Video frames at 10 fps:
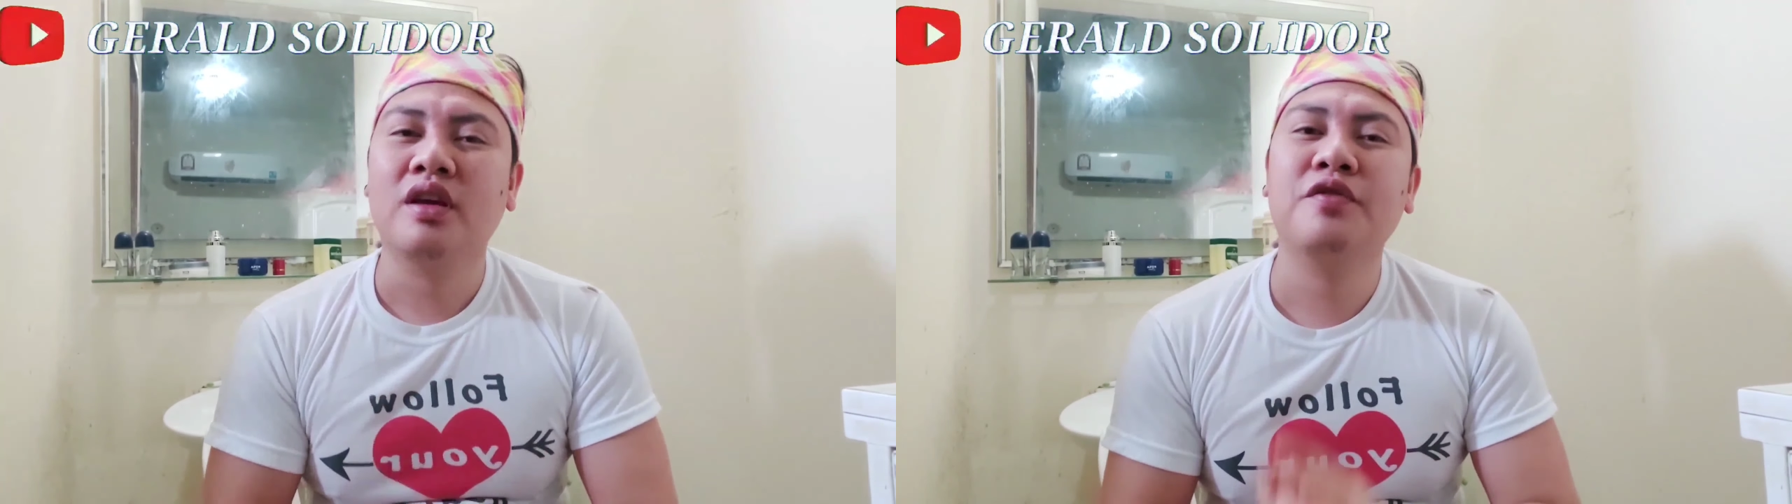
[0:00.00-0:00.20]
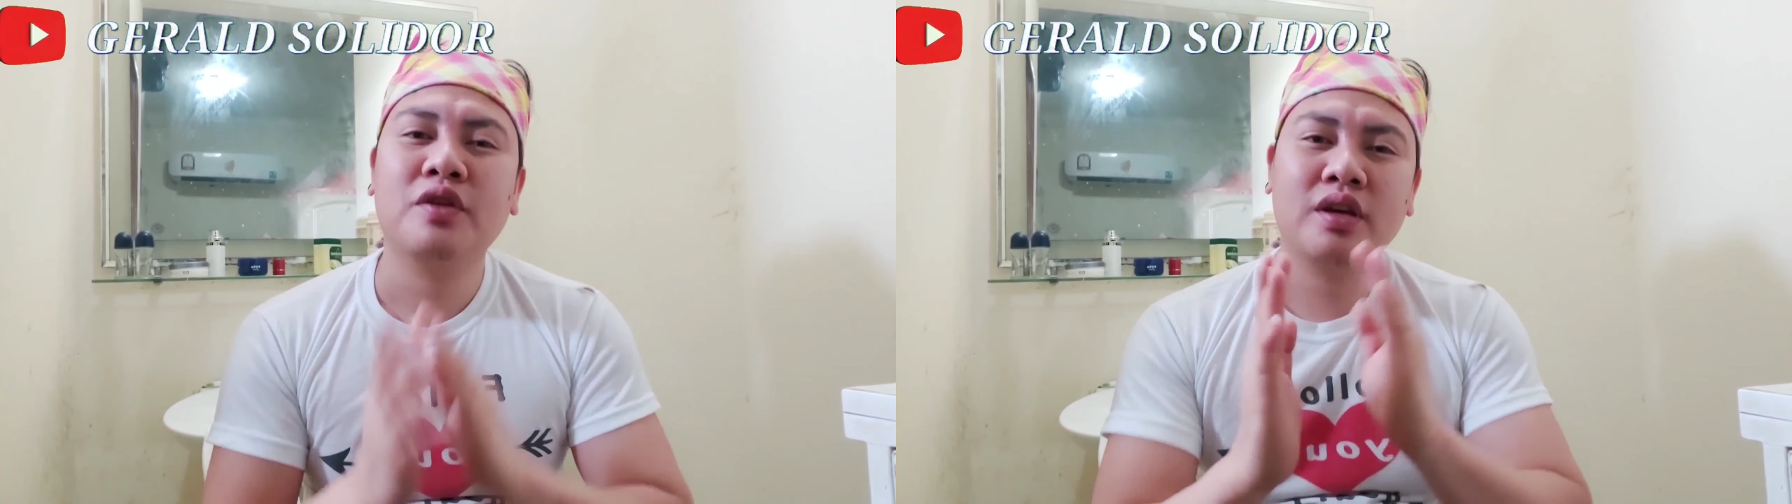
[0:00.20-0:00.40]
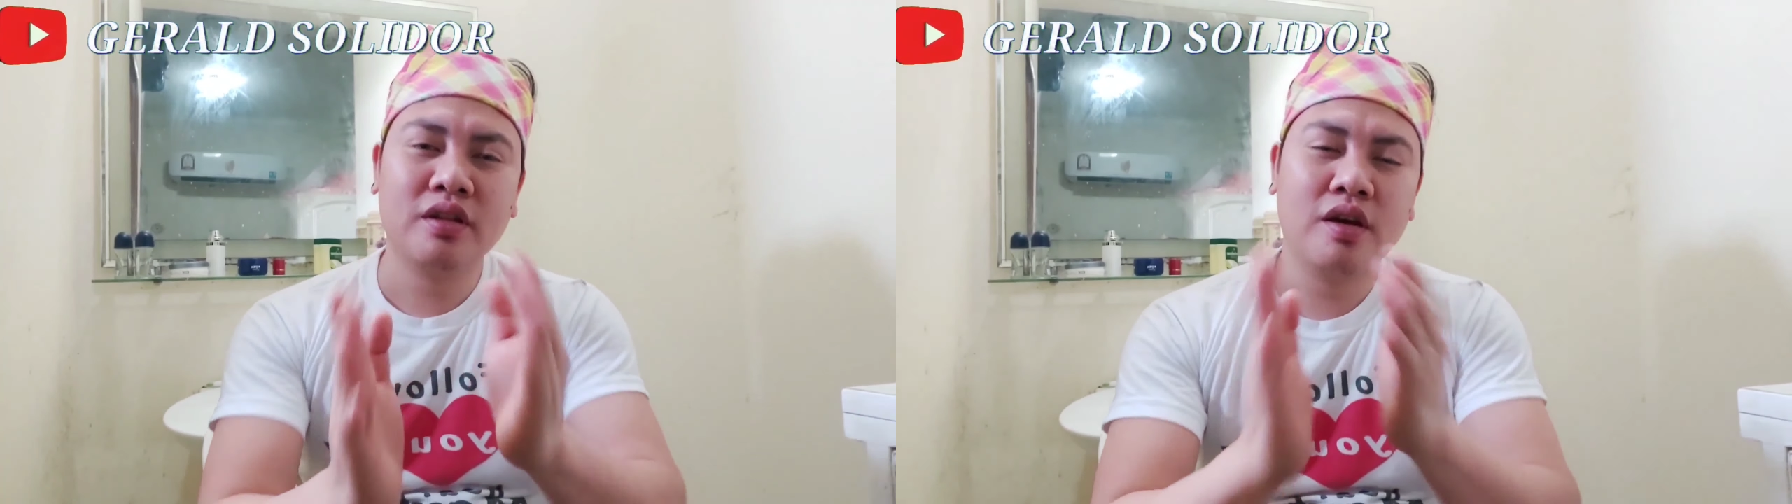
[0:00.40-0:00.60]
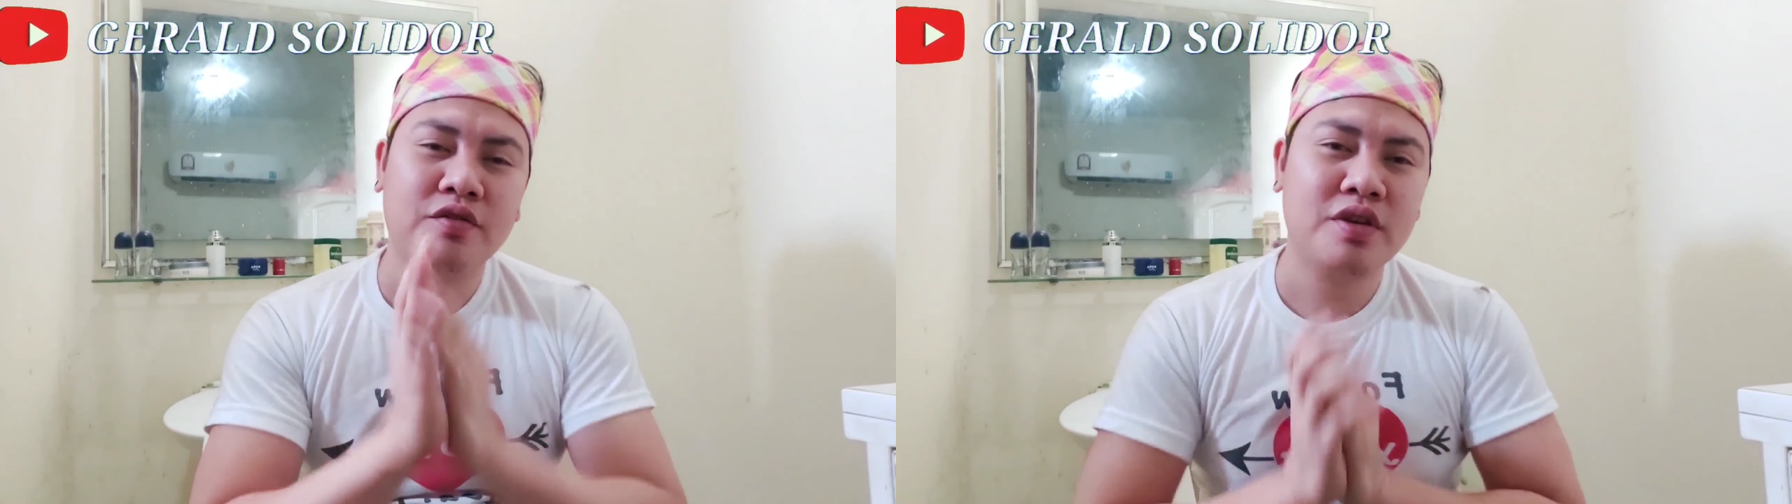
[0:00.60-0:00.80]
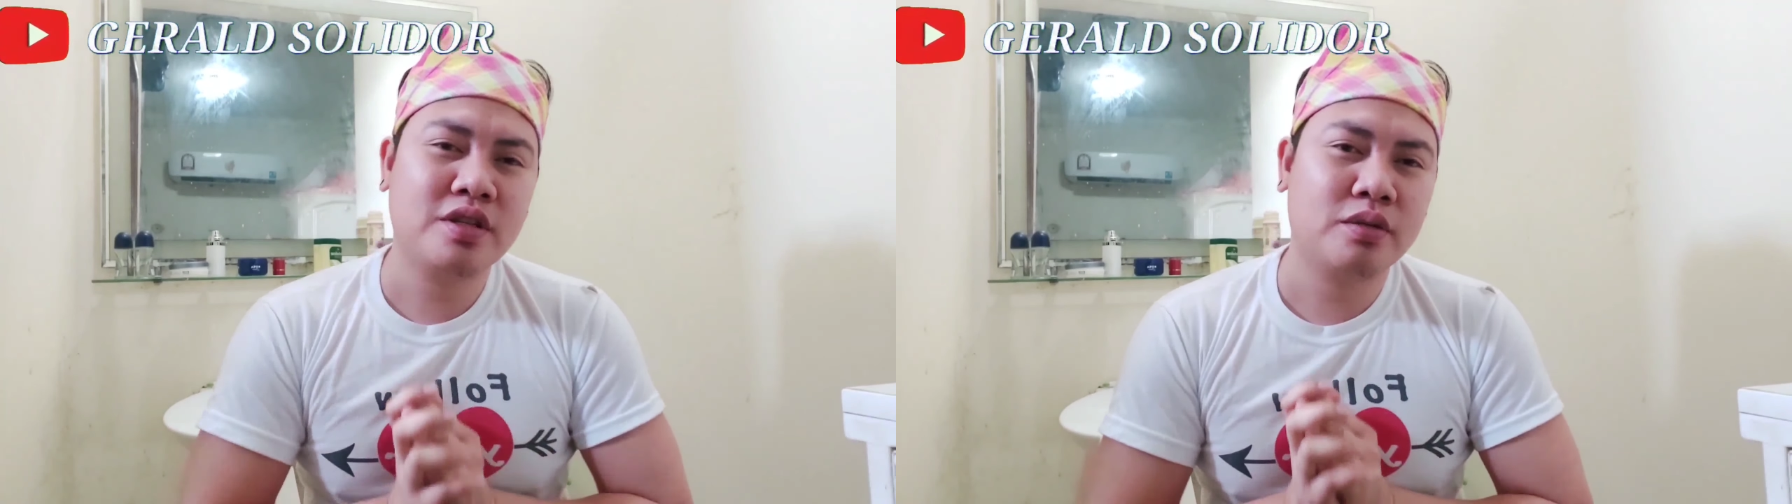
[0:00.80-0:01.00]
If you can uh,
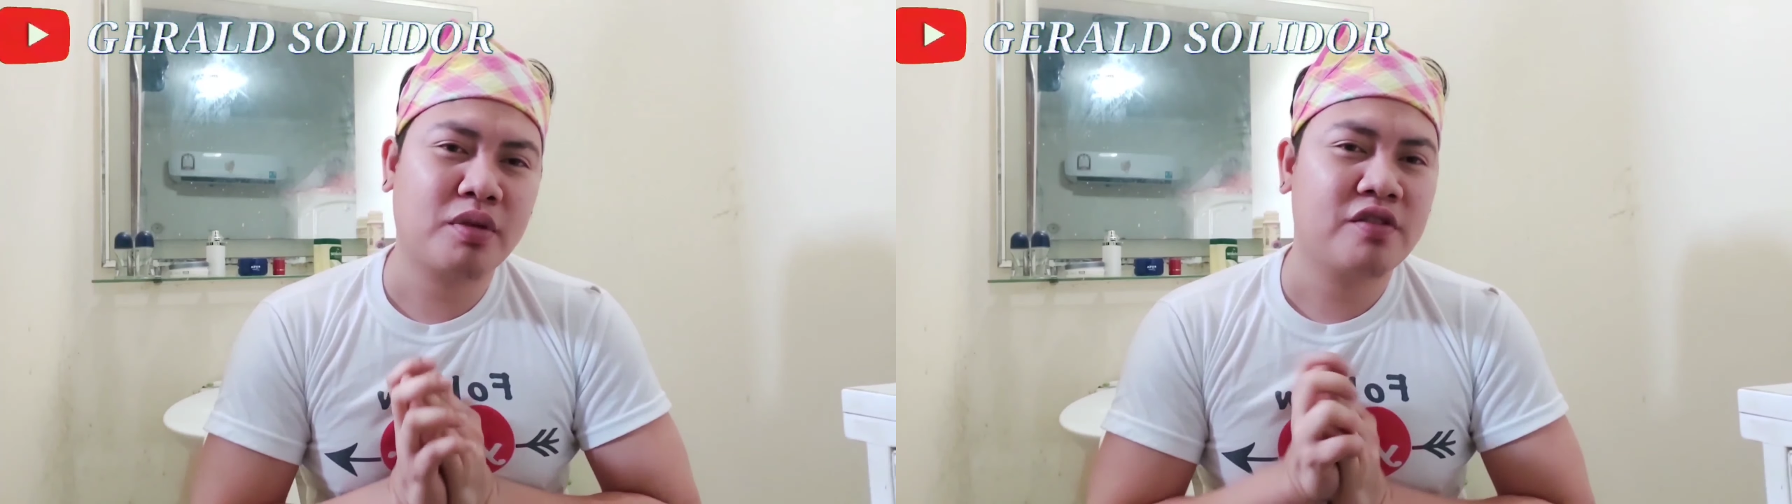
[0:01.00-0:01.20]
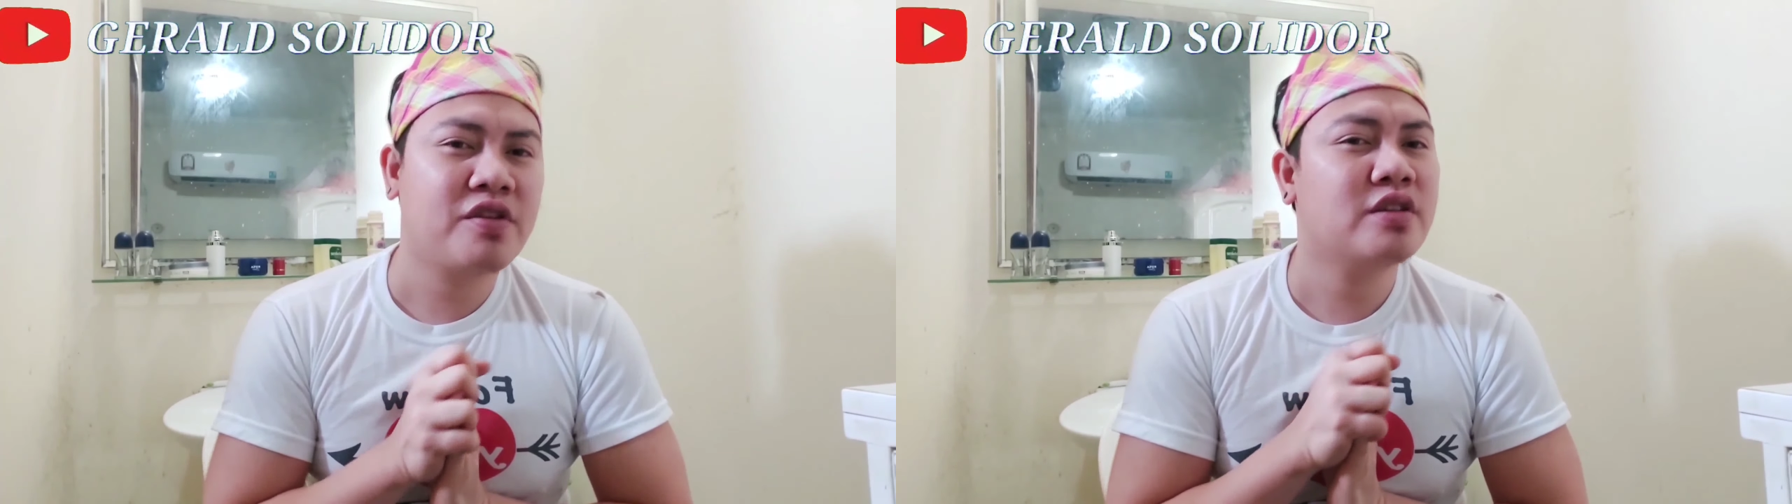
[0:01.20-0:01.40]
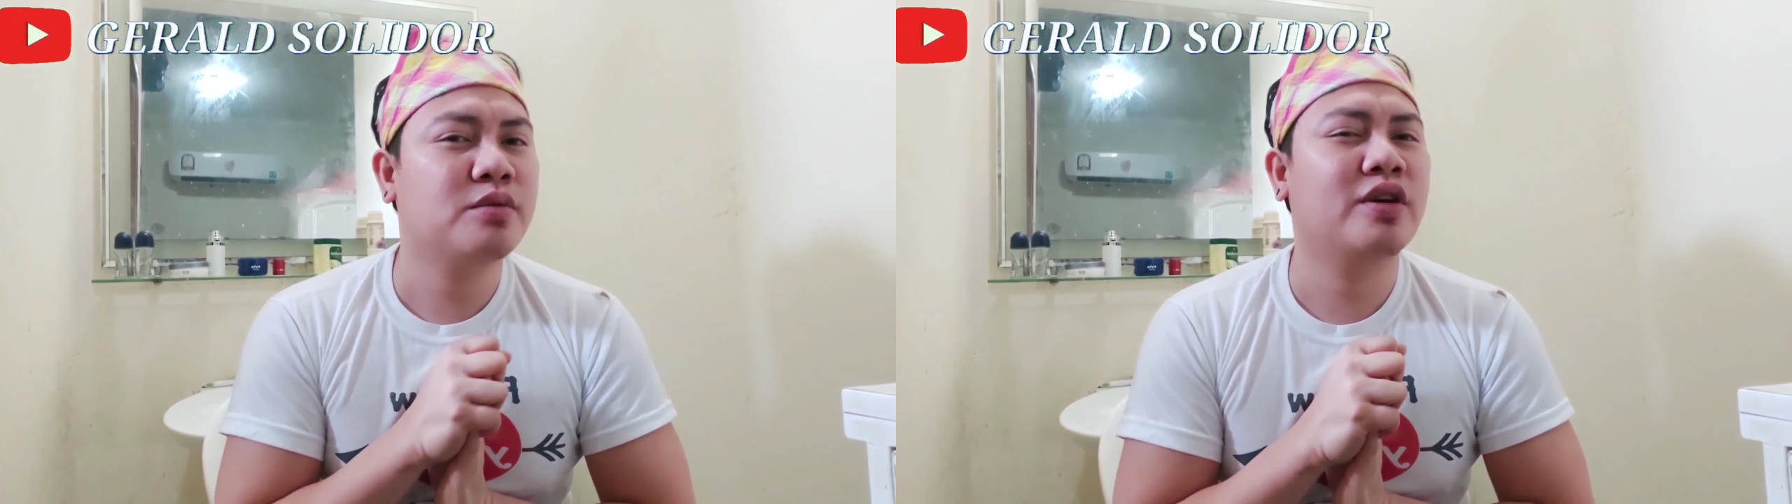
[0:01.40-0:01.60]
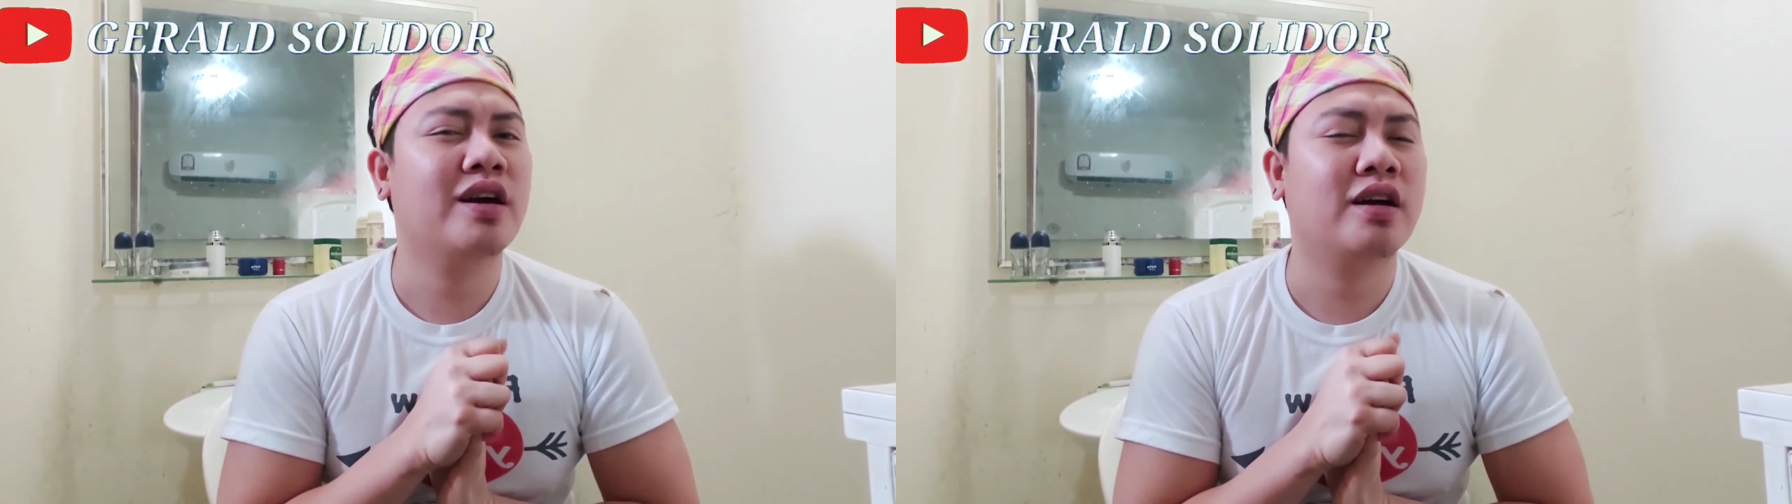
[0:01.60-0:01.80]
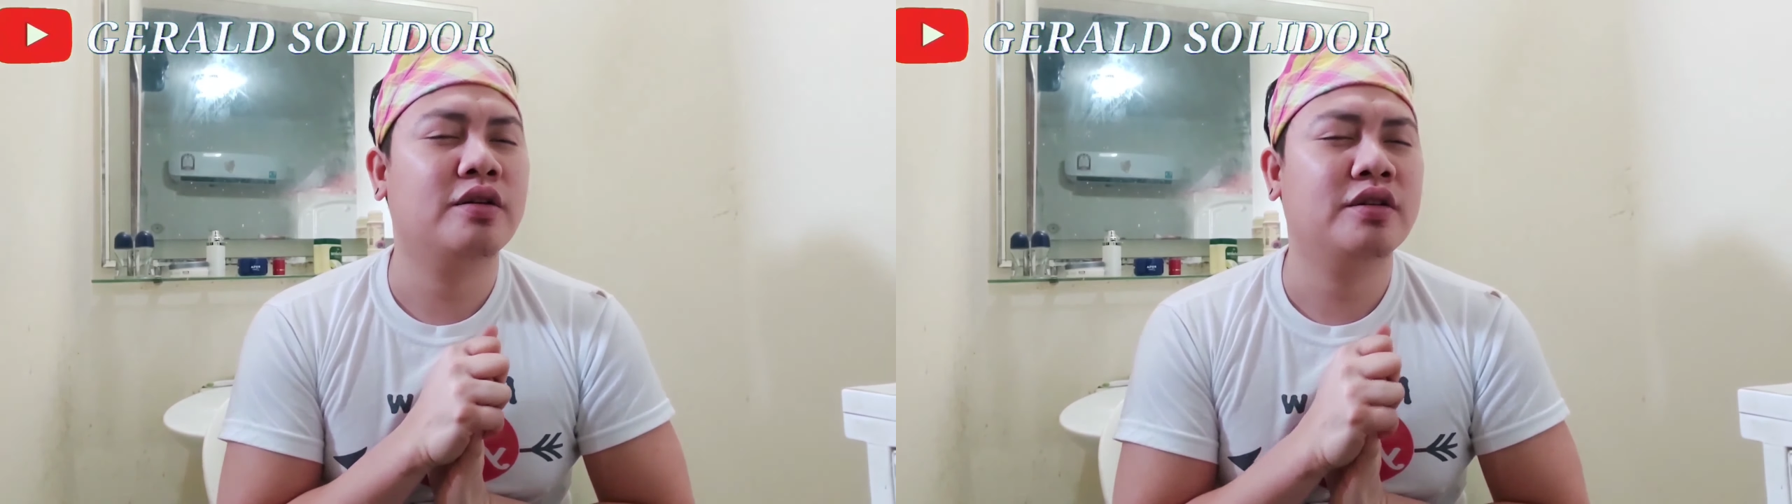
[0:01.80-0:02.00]
visit my Facebook
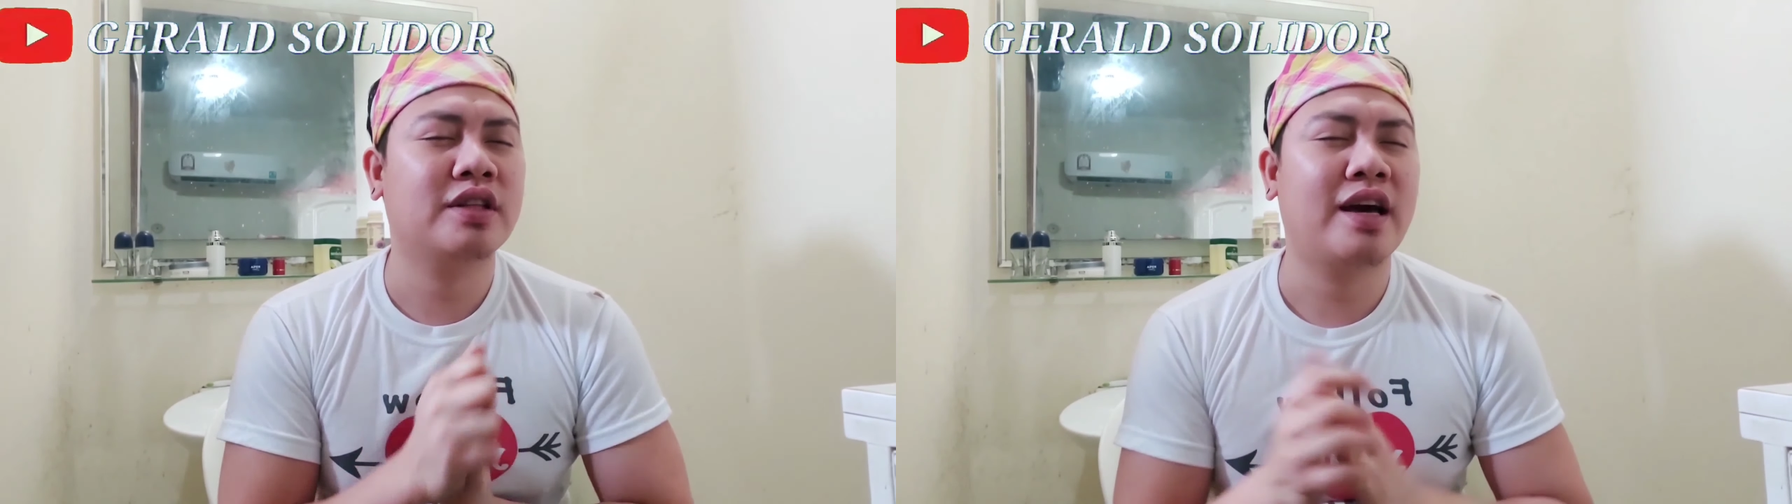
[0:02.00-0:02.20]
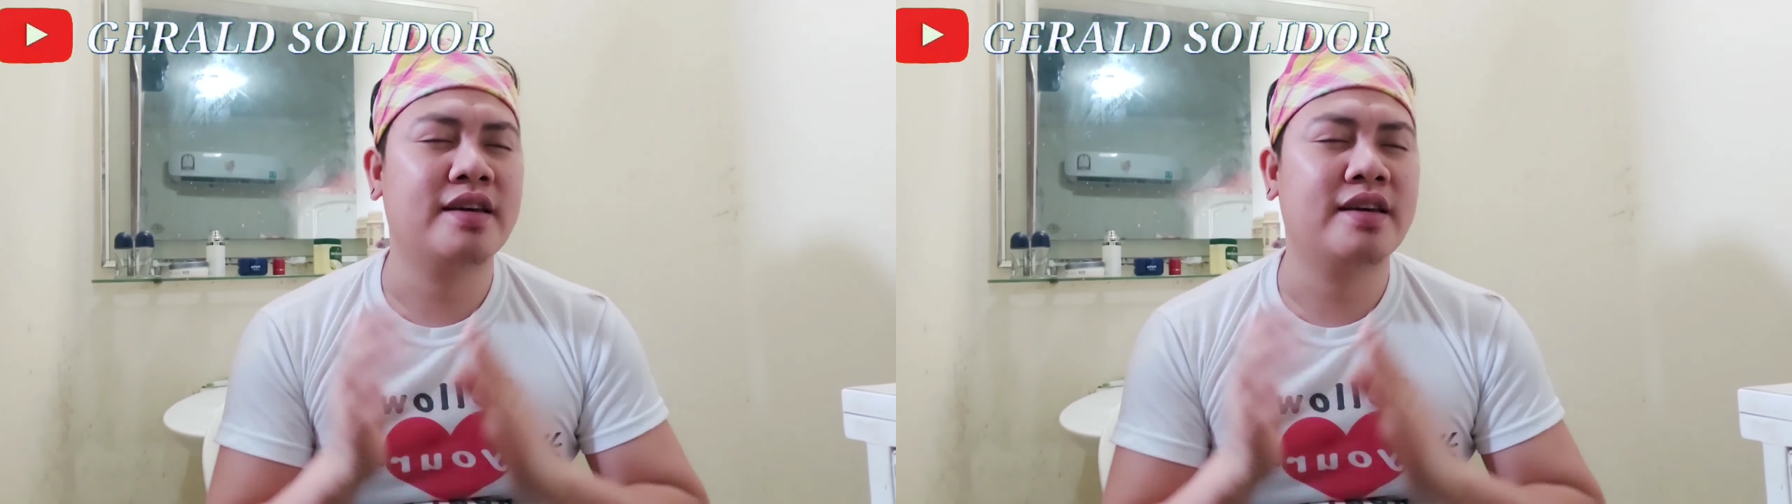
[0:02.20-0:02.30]
account,